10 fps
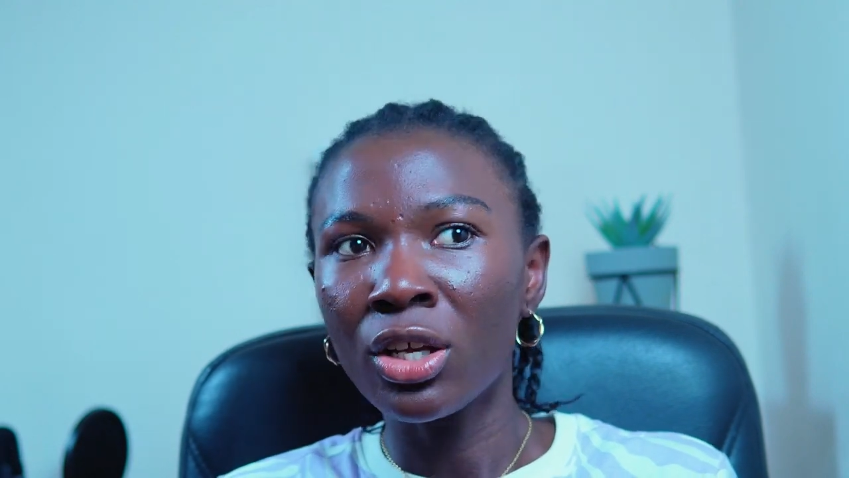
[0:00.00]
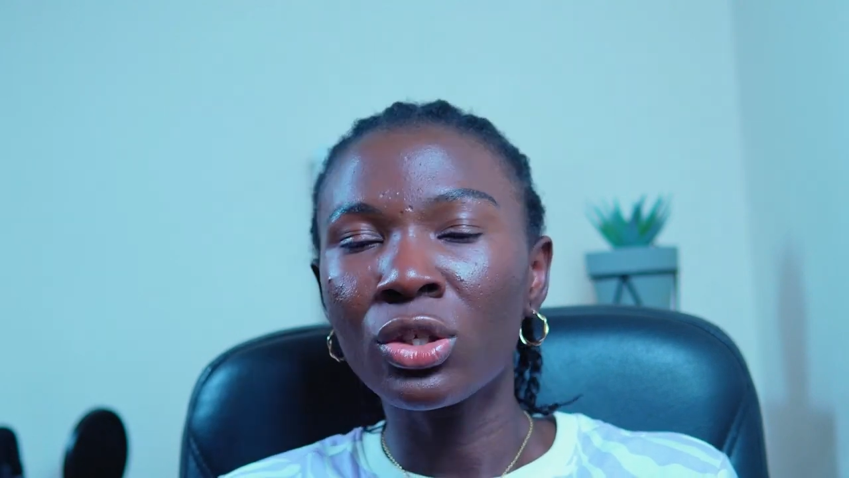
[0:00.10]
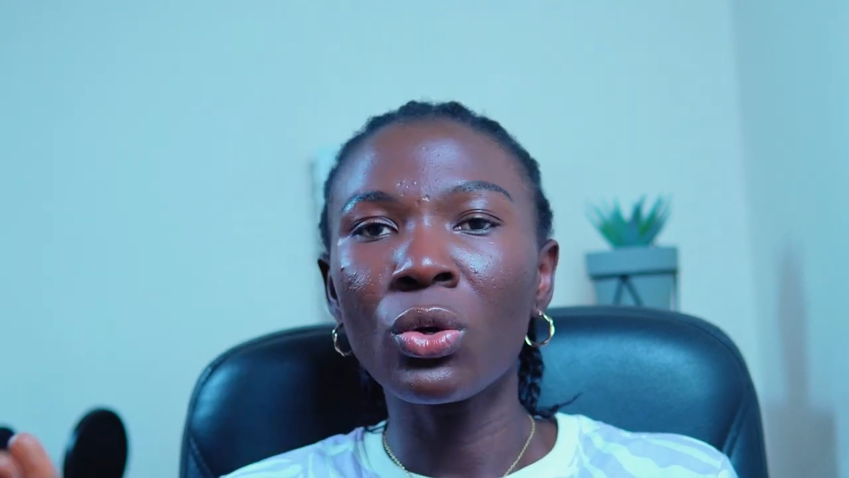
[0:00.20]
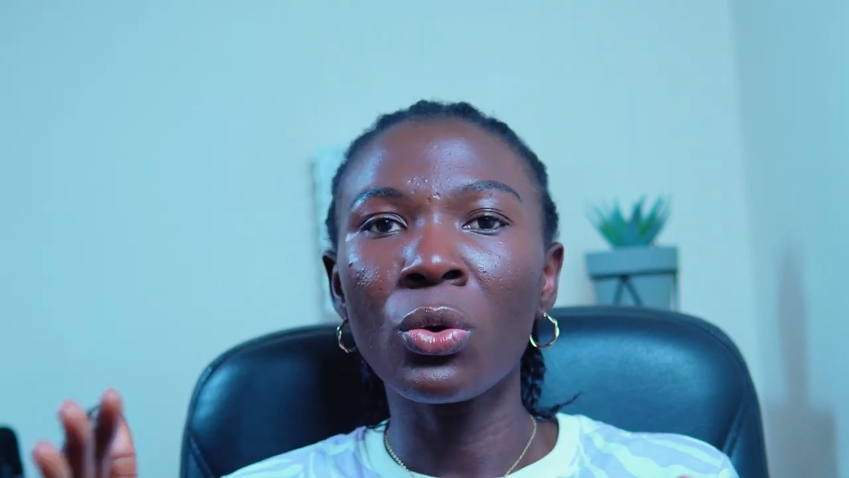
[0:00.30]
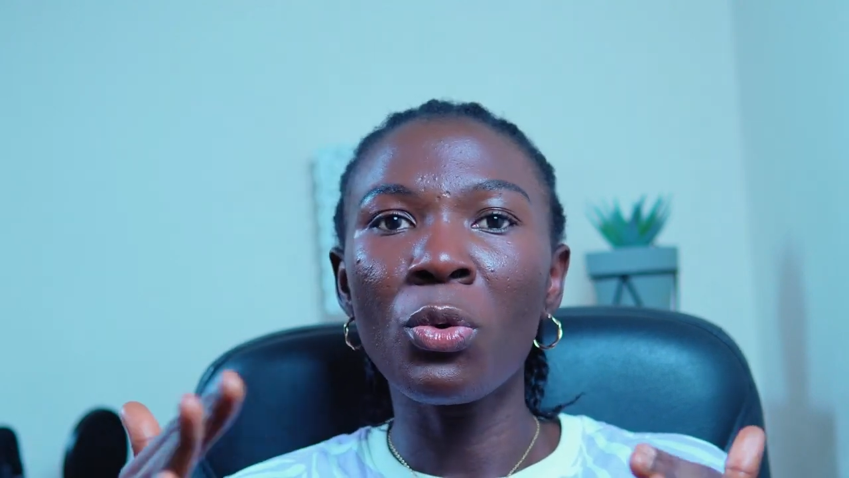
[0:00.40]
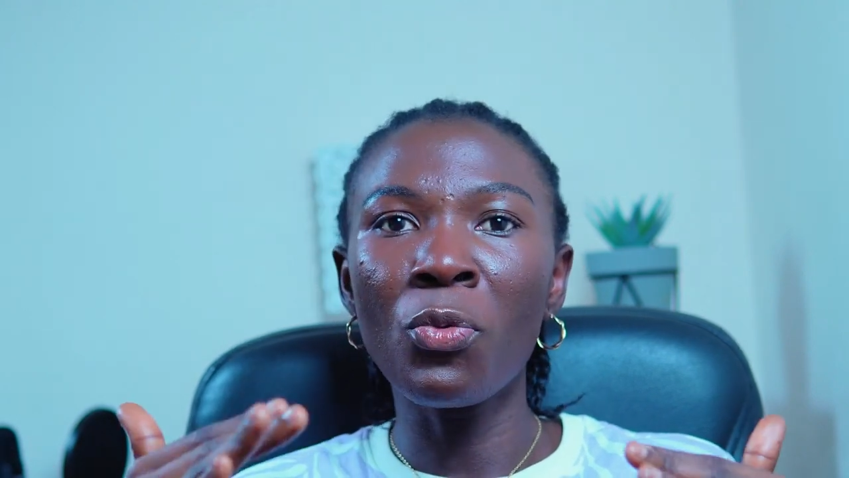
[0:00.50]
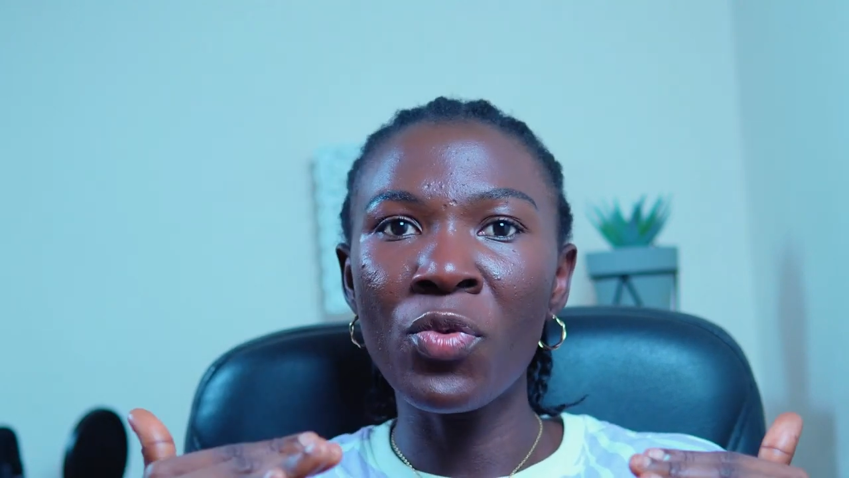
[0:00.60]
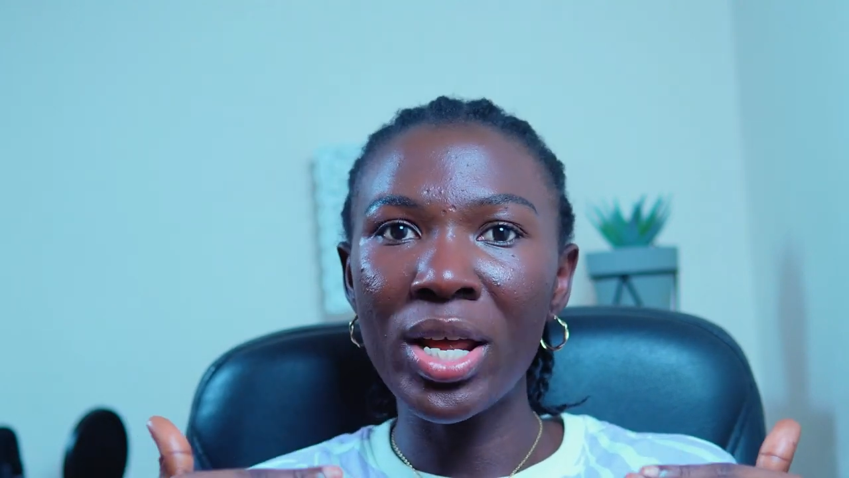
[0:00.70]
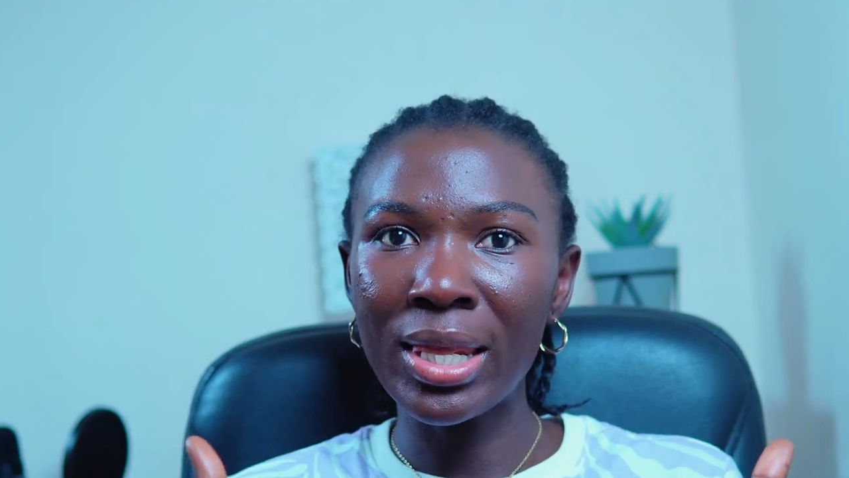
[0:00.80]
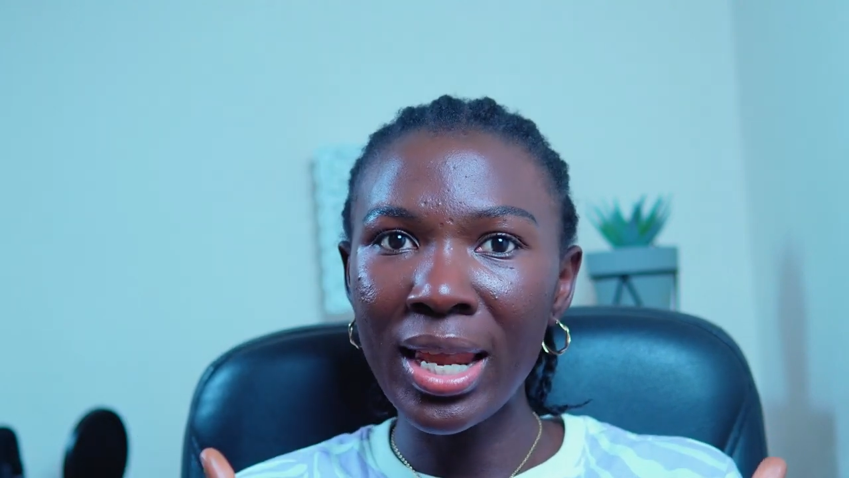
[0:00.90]
So
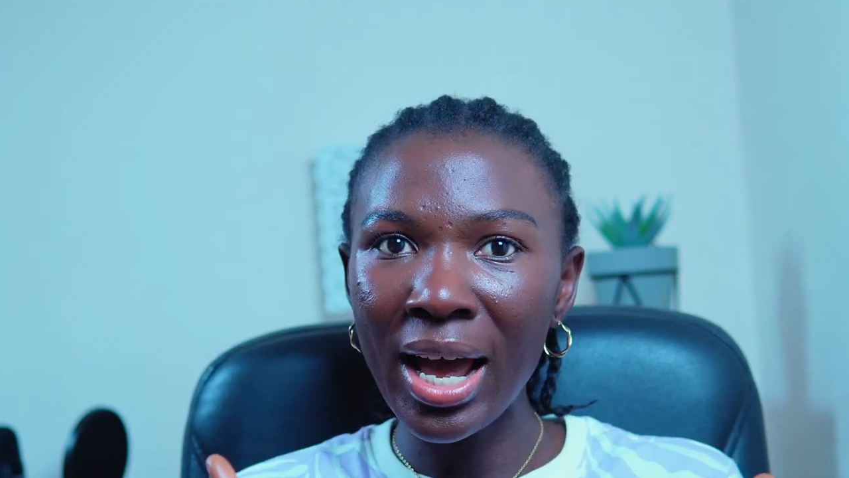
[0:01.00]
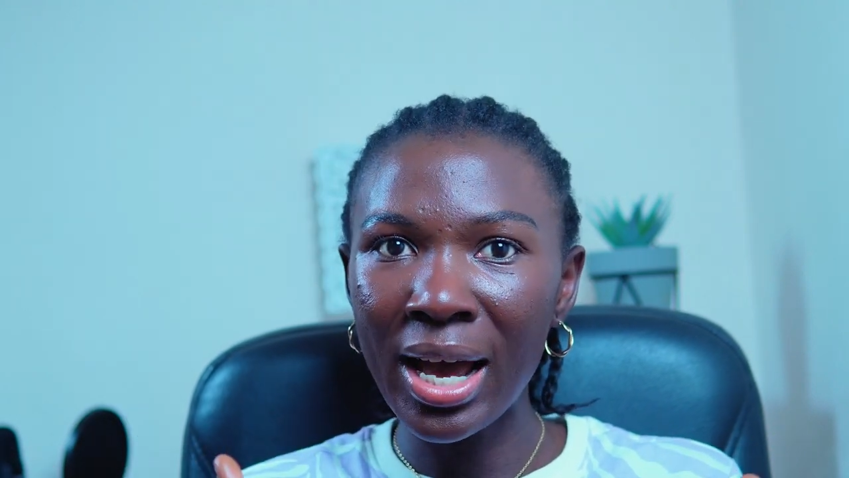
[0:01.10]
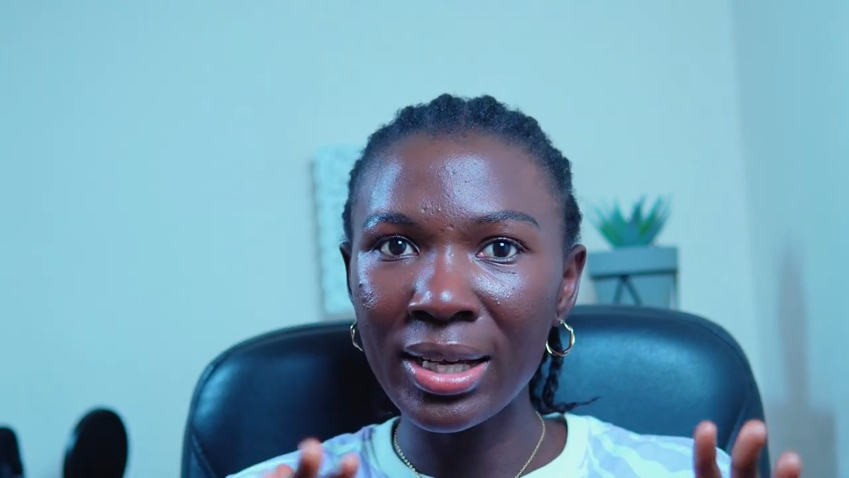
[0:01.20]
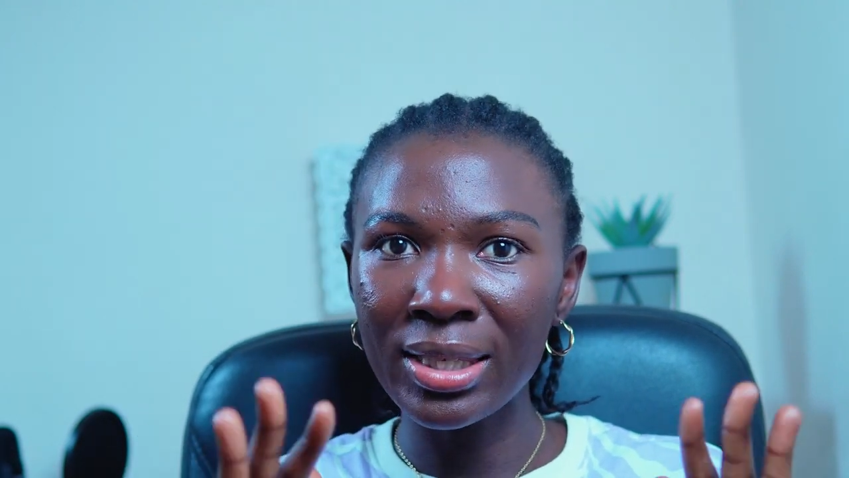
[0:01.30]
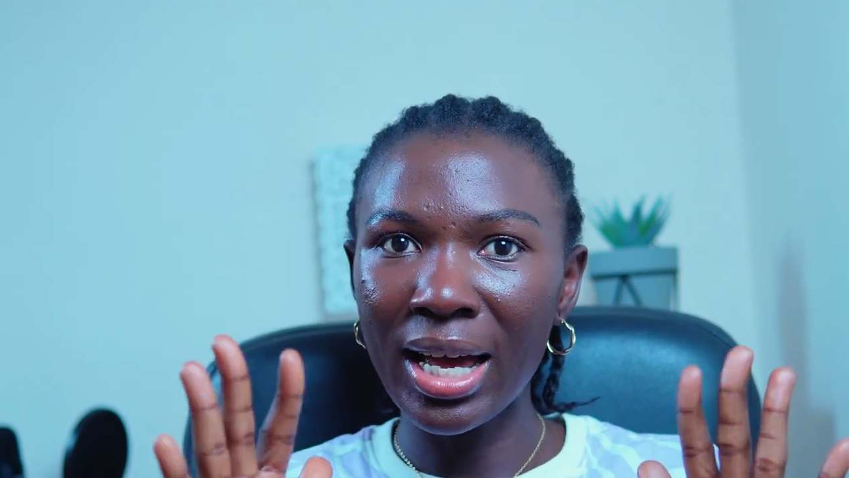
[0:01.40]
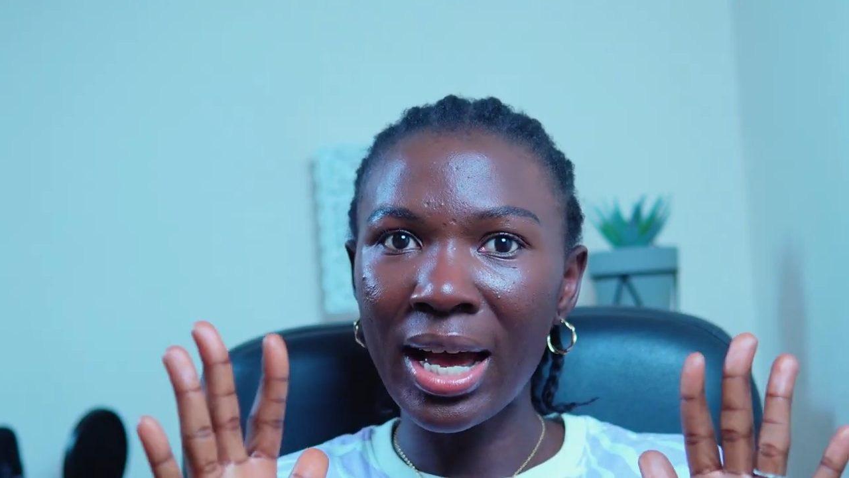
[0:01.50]
relax,